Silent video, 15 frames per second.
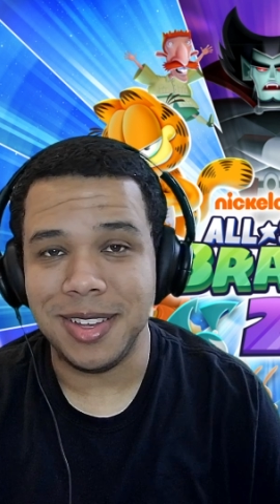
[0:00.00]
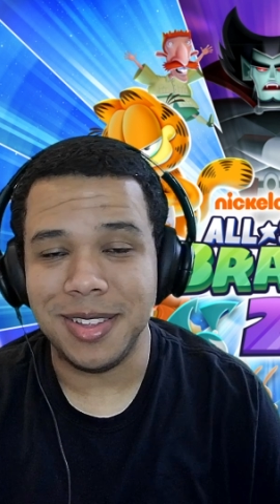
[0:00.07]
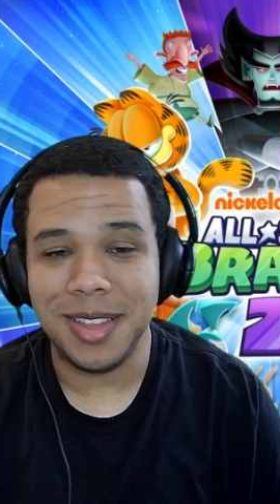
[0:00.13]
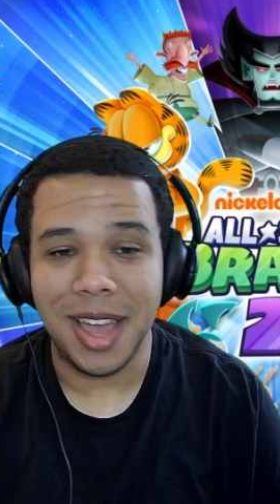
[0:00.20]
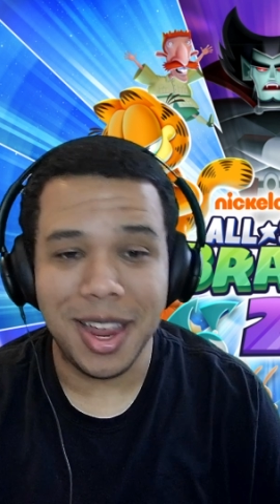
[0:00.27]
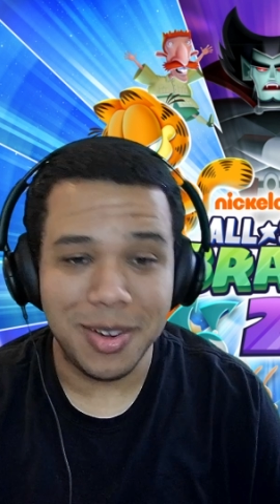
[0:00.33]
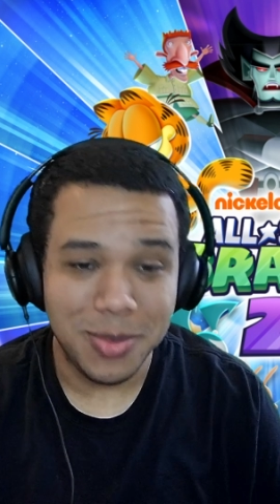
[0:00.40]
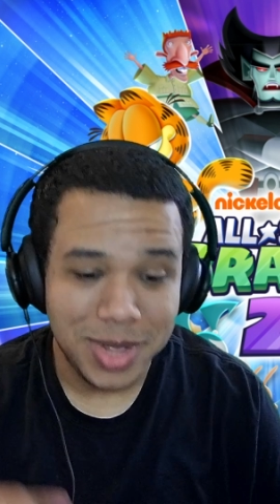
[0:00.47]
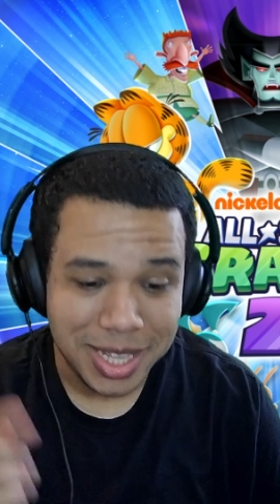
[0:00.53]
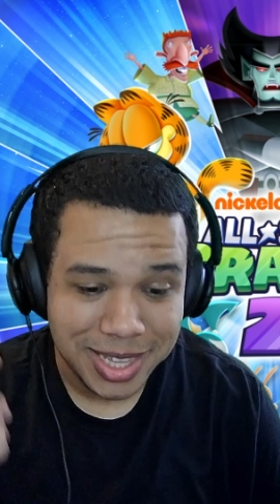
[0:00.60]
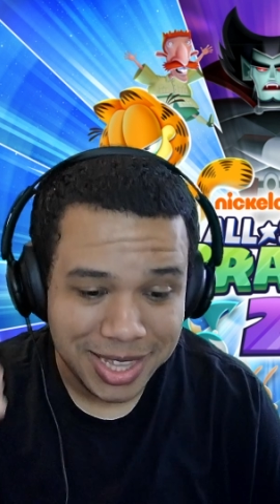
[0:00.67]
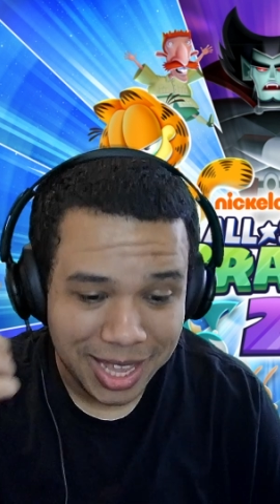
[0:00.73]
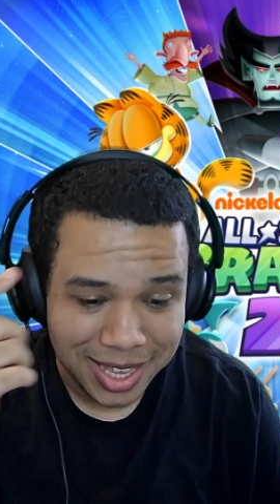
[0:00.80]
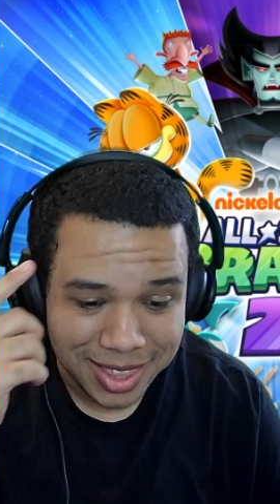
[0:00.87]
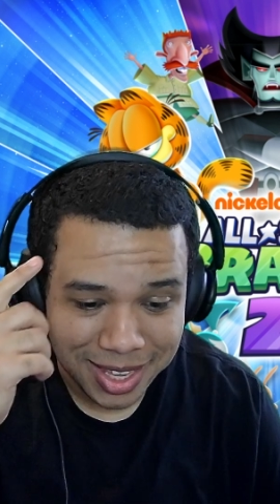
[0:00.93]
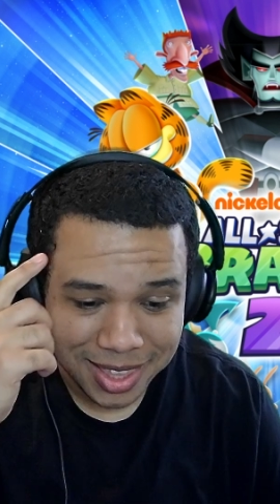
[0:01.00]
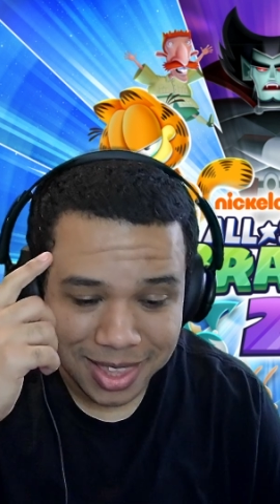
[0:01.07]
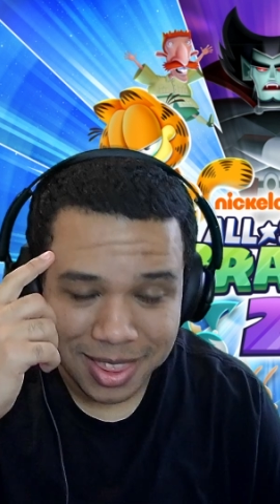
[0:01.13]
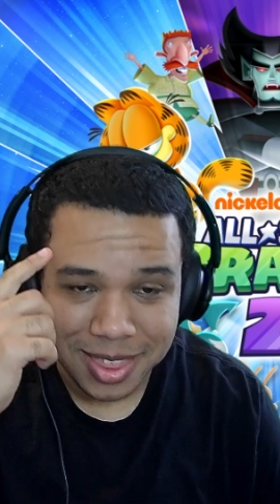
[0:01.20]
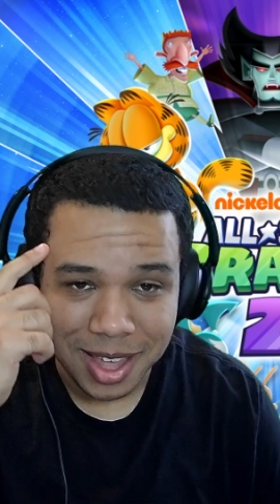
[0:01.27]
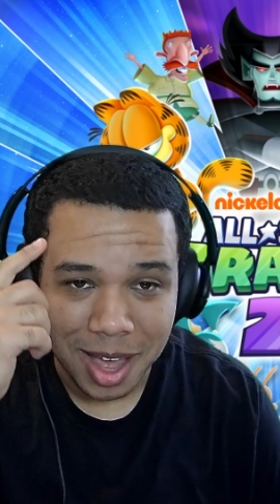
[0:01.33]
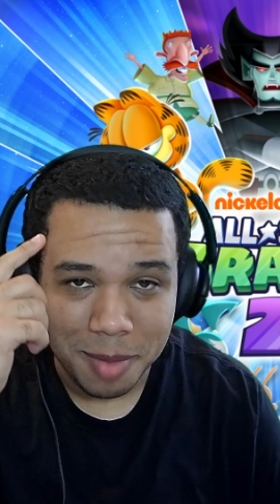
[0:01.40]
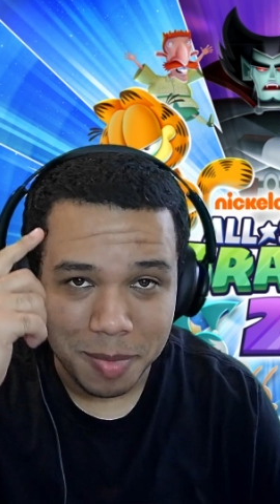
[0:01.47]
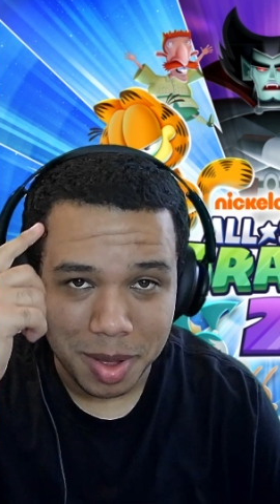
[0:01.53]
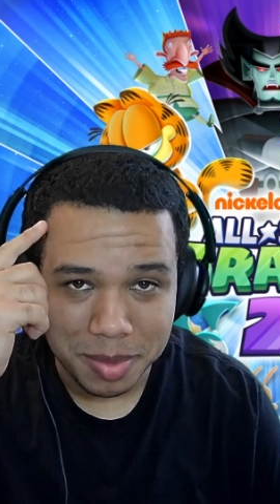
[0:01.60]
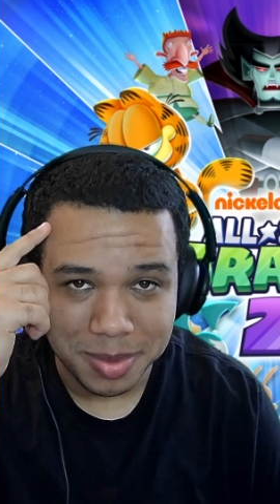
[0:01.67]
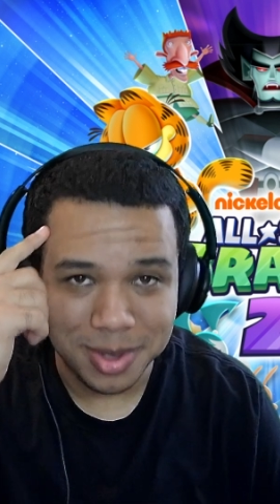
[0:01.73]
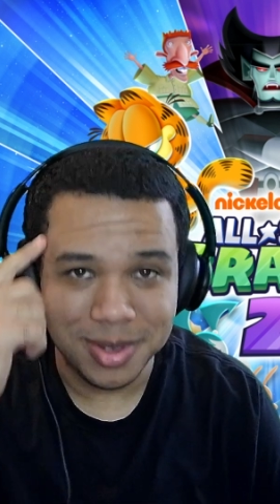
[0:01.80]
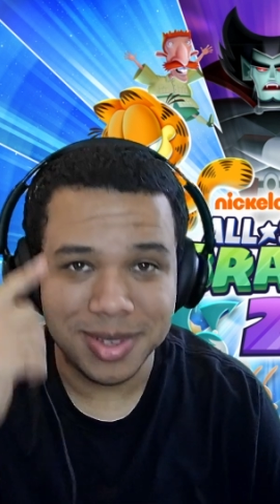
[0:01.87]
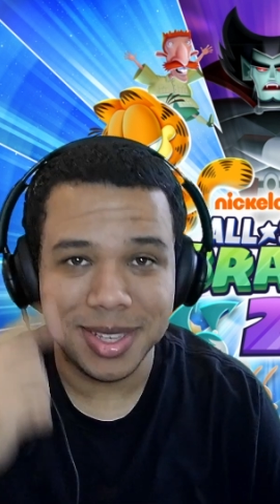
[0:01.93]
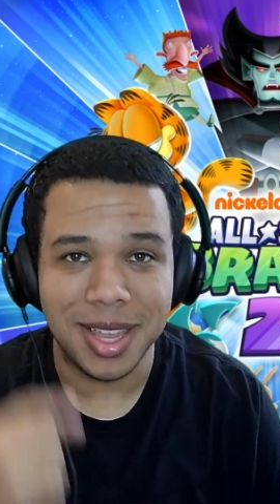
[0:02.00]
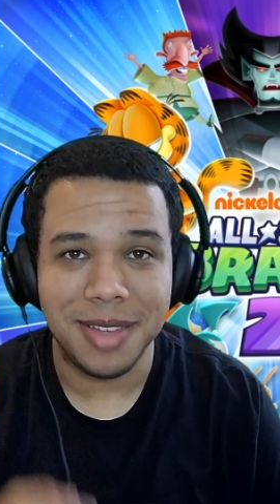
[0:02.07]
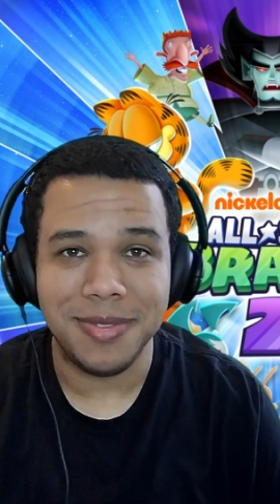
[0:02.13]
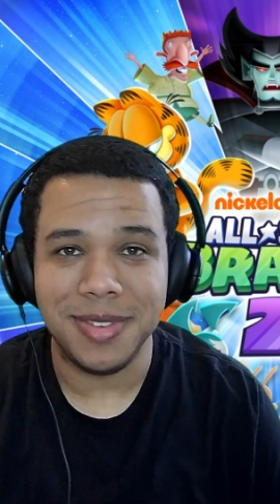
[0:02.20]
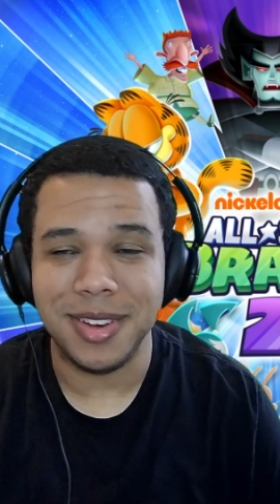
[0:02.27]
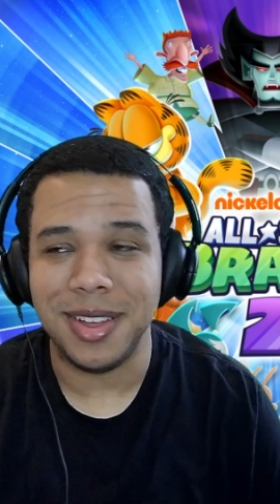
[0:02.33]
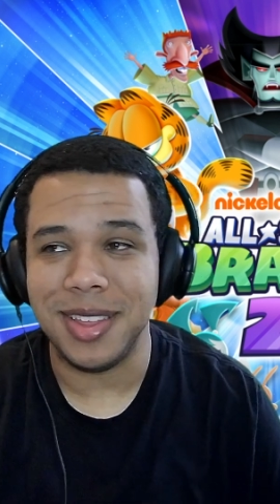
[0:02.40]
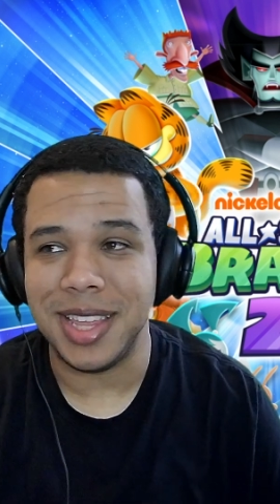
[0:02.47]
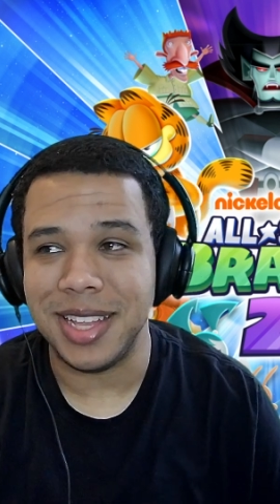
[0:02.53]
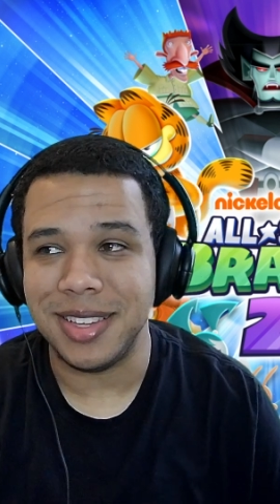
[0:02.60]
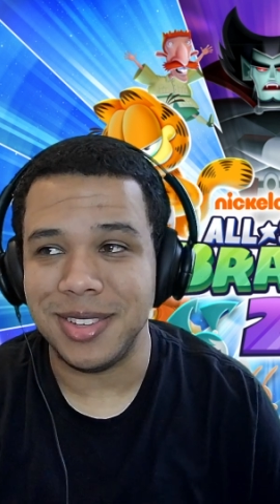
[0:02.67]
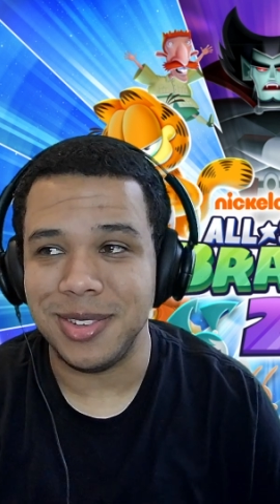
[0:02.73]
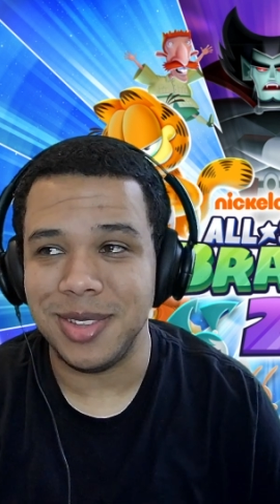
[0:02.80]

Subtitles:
I really liked like the thought bubble stuff and all that too.